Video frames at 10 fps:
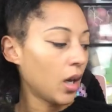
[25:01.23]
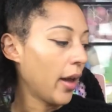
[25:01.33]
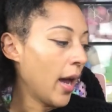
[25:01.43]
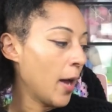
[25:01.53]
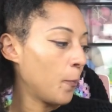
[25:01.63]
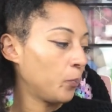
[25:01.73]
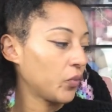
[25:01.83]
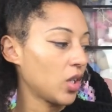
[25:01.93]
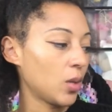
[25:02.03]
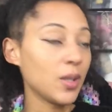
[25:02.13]

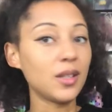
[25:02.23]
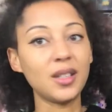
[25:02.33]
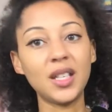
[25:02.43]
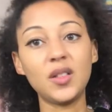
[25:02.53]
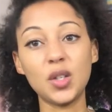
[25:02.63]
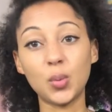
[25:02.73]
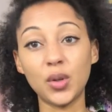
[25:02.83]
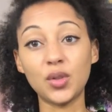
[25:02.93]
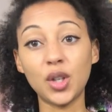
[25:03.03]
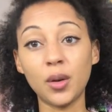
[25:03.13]
So as I said, this
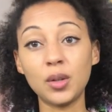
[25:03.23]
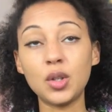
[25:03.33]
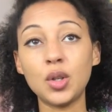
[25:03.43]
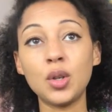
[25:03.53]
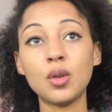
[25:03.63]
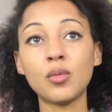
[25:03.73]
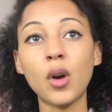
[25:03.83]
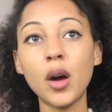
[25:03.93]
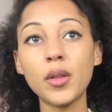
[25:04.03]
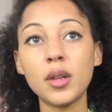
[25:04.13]
one's going to,
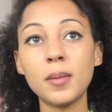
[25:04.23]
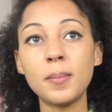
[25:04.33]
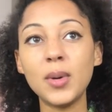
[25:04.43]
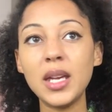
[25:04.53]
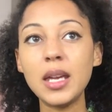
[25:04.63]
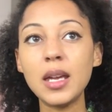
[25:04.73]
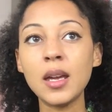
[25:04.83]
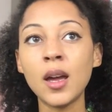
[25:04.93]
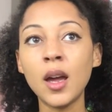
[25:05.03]
rather than be